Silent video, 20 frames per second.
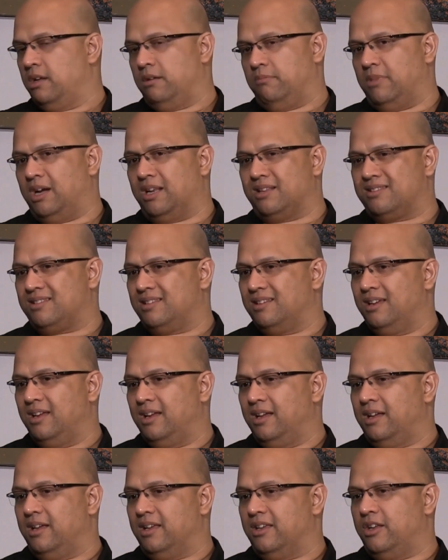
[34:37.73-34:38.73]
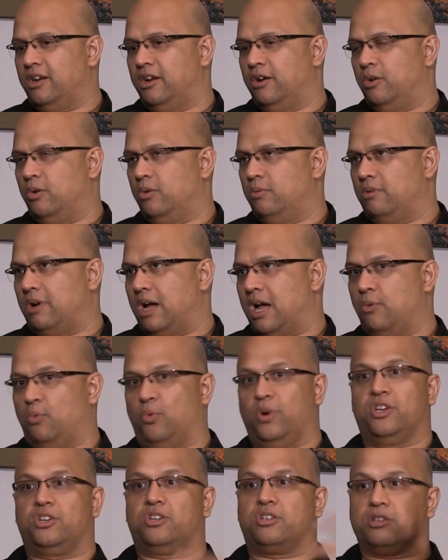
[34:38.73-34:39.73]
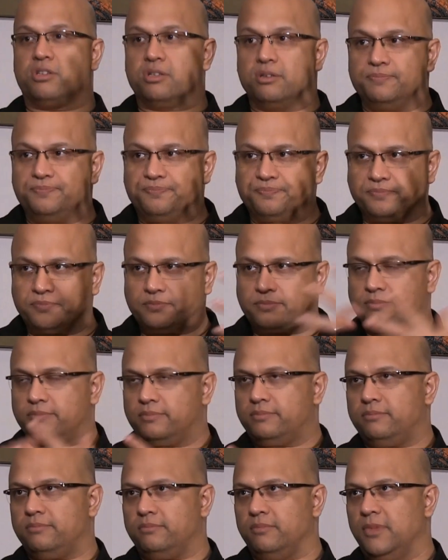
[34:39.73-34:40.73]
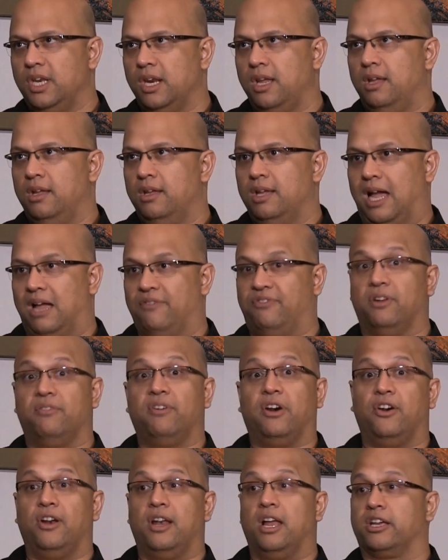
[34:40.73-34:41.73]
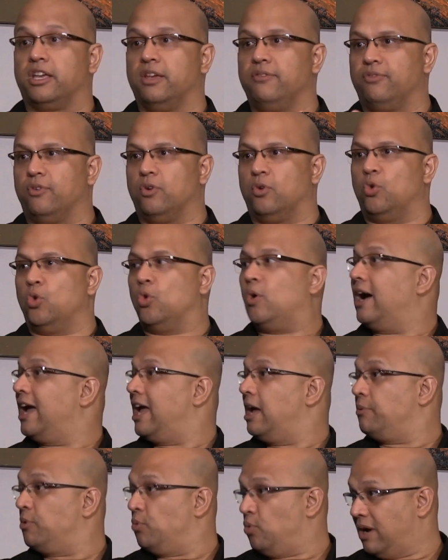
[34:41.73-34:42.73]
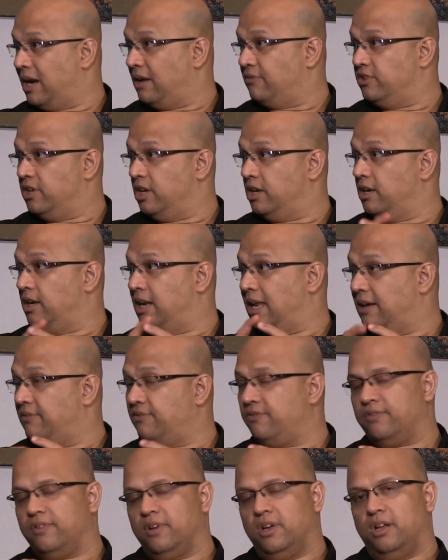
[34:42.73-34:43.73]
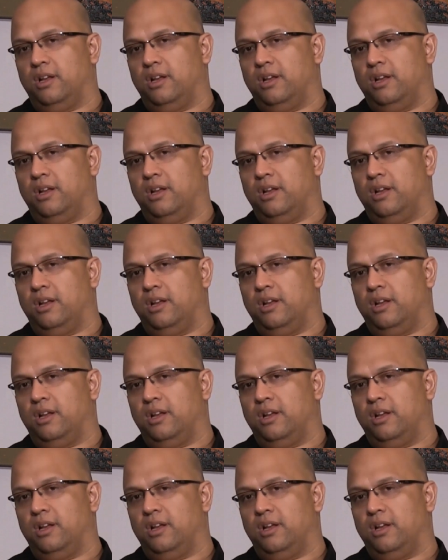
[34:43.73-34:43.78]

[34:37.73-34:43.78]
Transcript: But you know, I feel very lucky for who I am and what I've done in life,